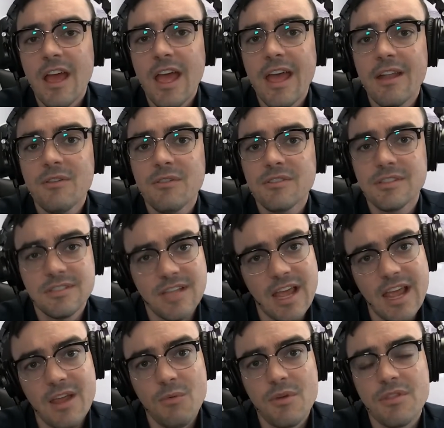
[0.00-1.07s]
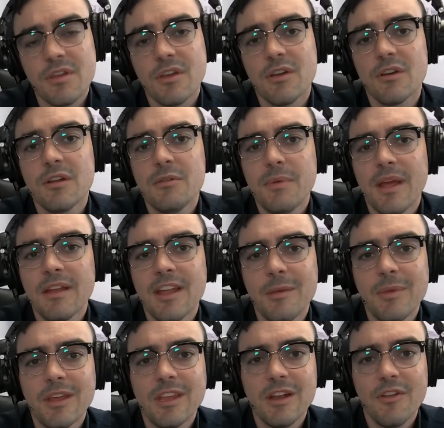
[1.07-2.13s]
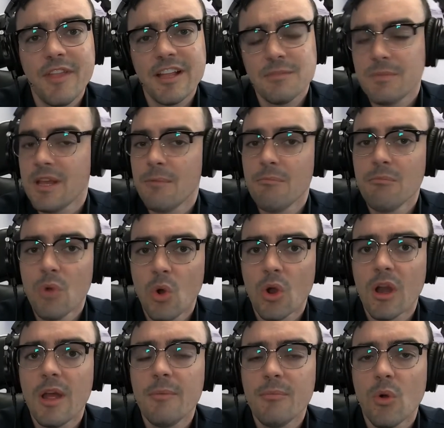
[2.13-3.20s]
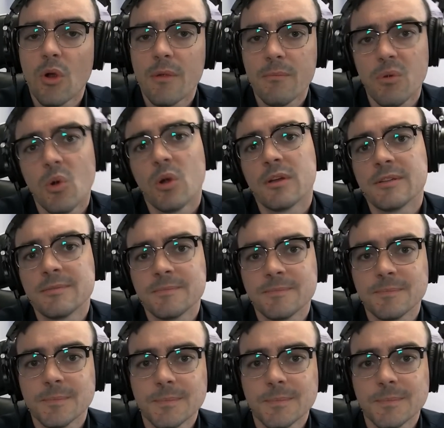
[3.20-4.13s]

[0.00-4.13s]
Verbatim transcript: And today, with the current pandemic, you know, that's become more and more important.